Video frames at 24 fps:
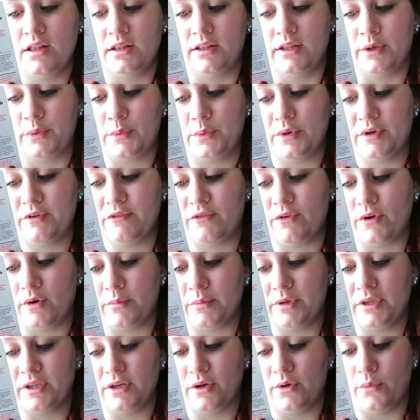Liquid
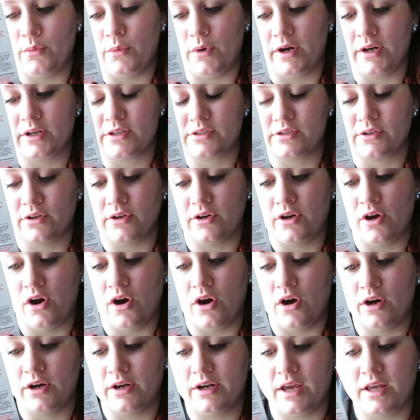formula works on
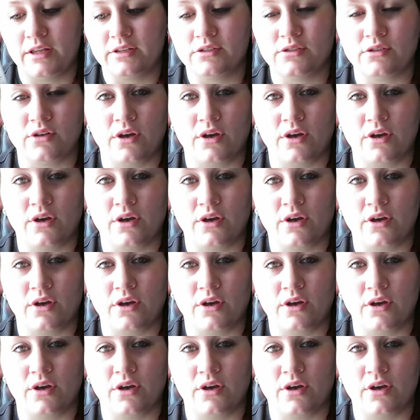hard and